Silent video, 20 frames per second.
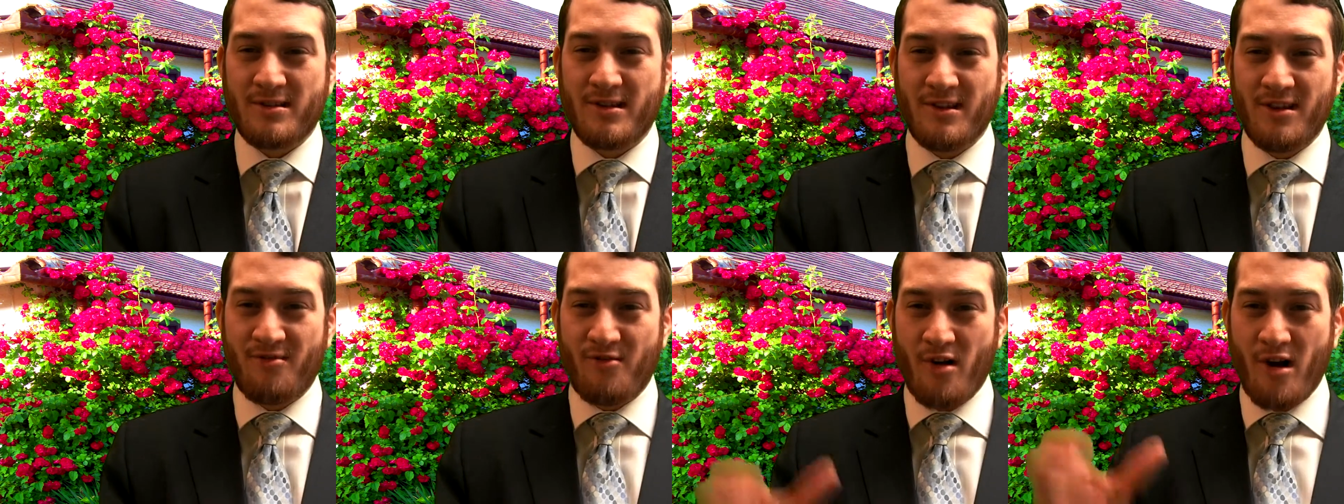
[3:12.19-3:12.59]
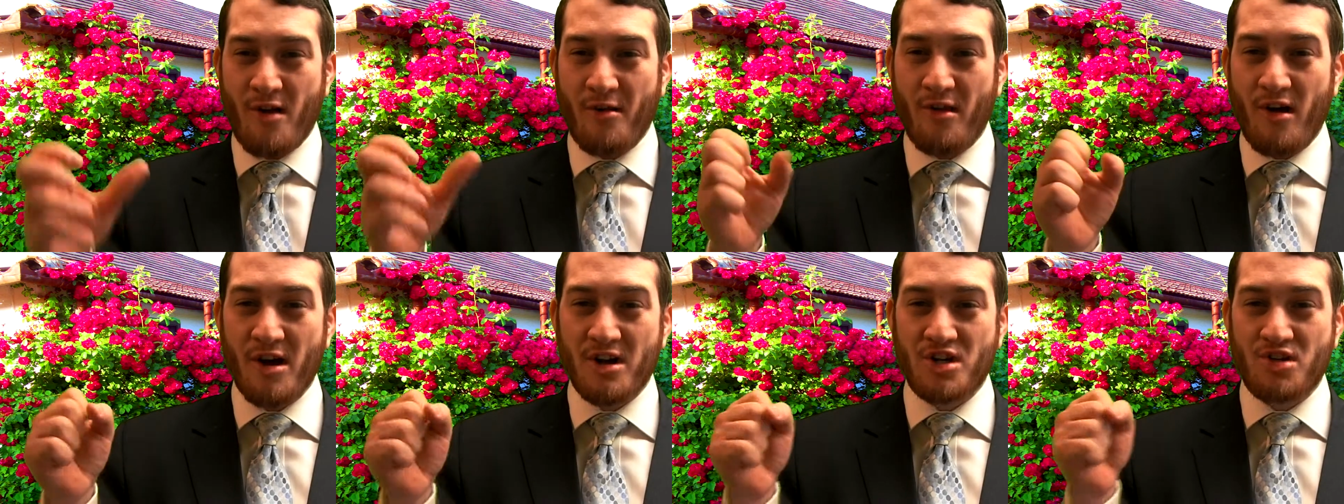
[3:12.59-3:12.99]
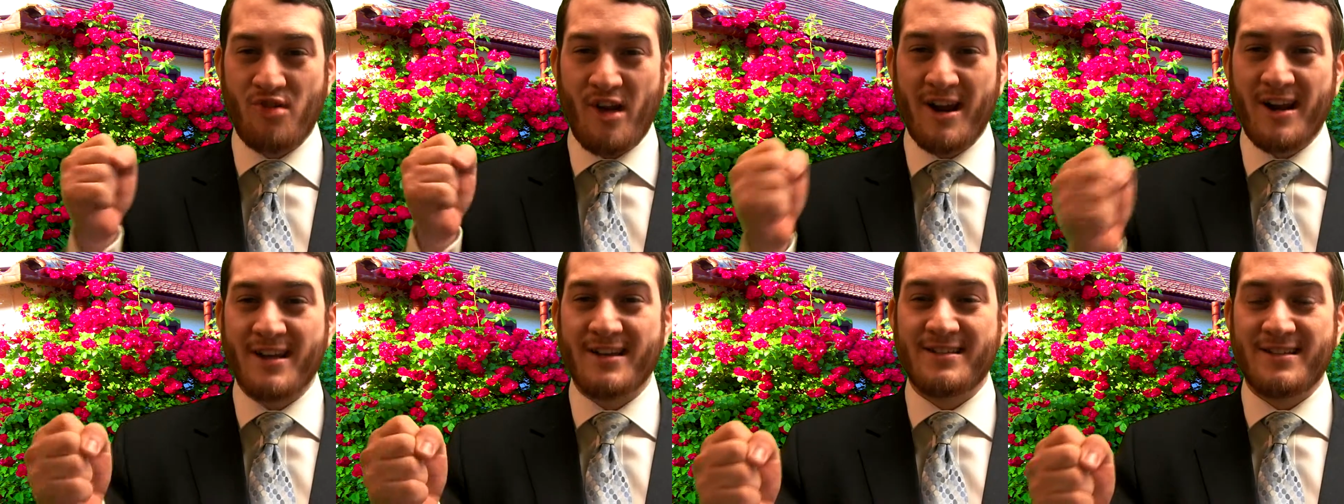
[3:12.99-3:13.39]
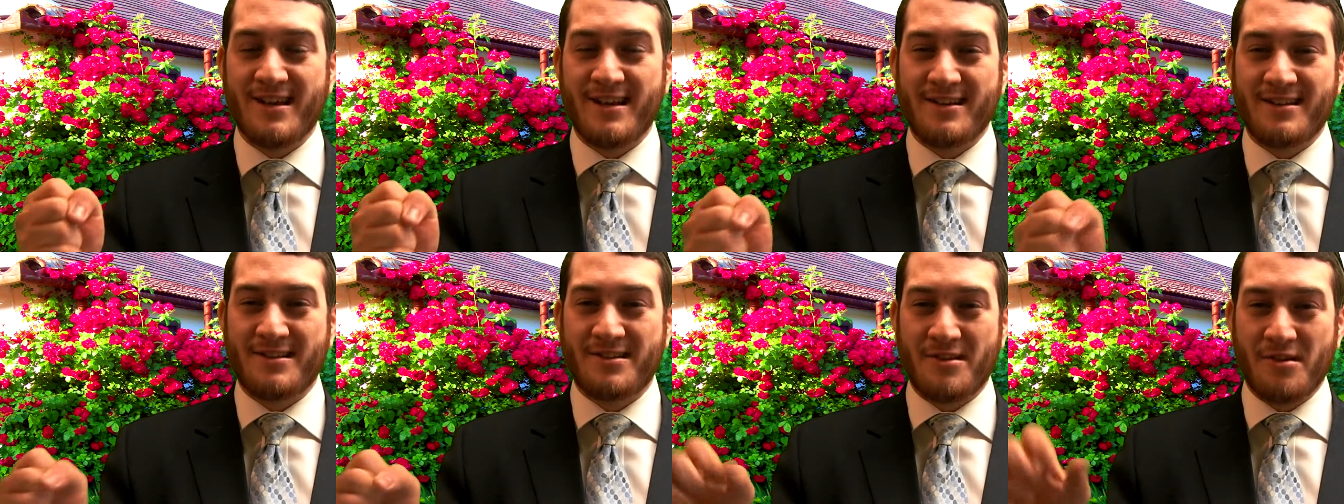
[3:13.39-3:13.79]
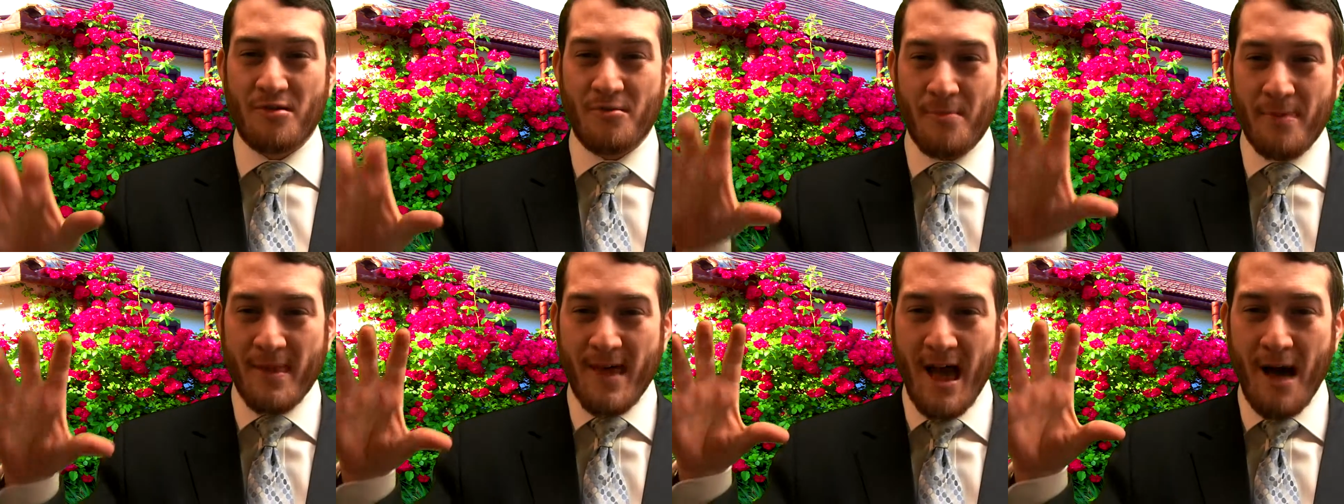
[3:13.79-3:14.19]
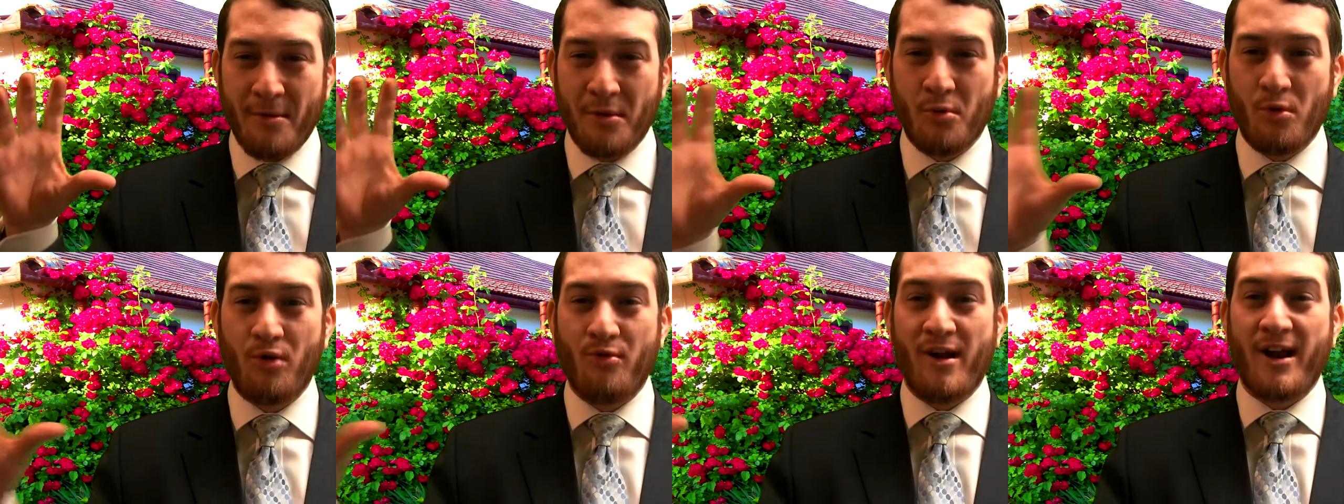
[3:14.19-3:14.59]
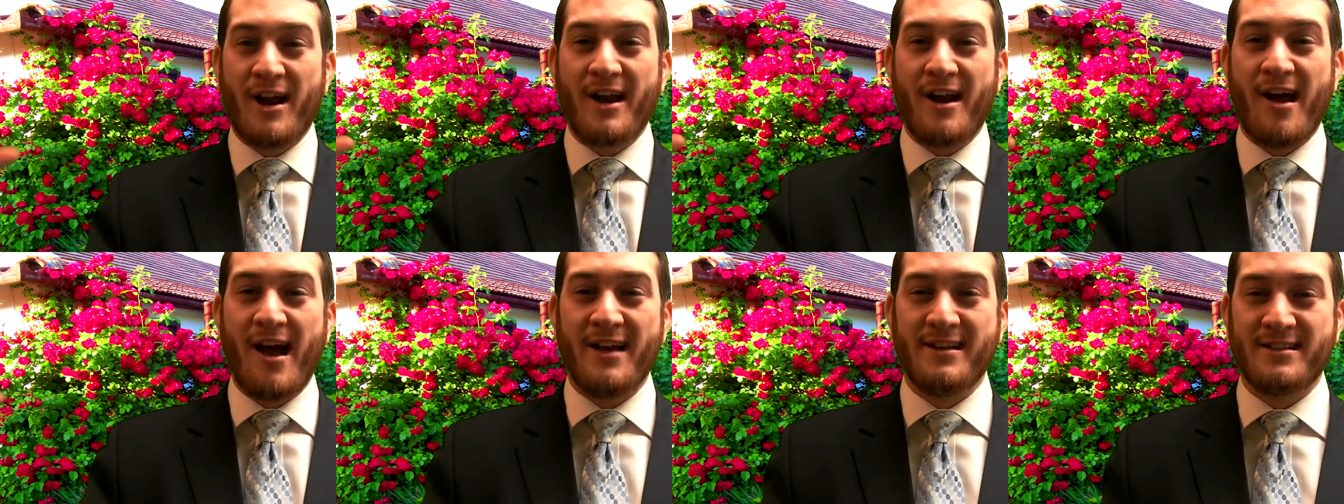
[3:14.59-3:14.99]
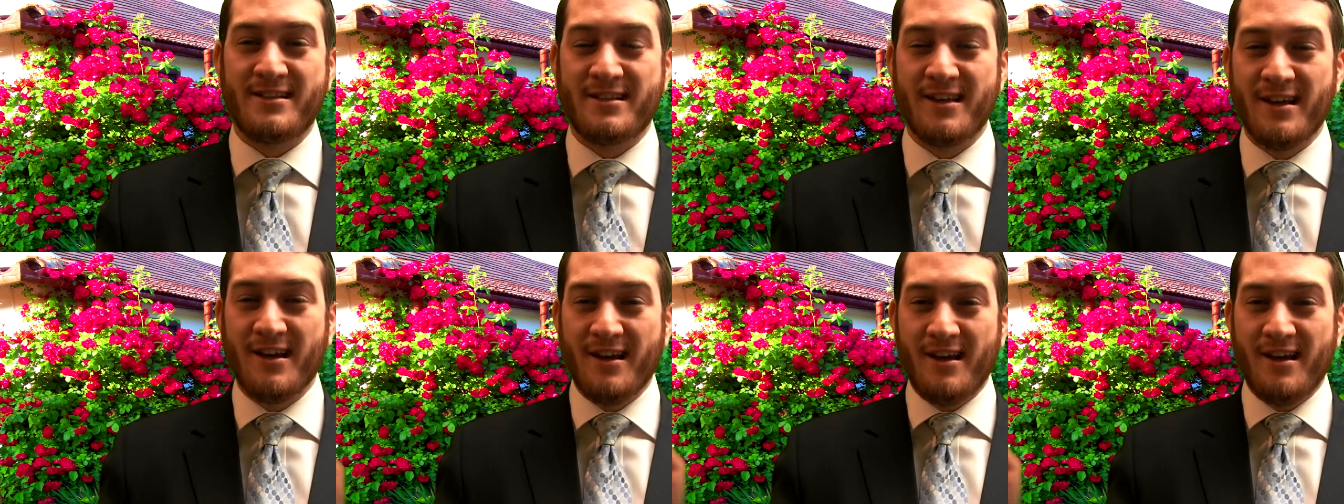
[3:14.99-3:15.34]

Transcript: So therefore, our straightness is to help the world recognize,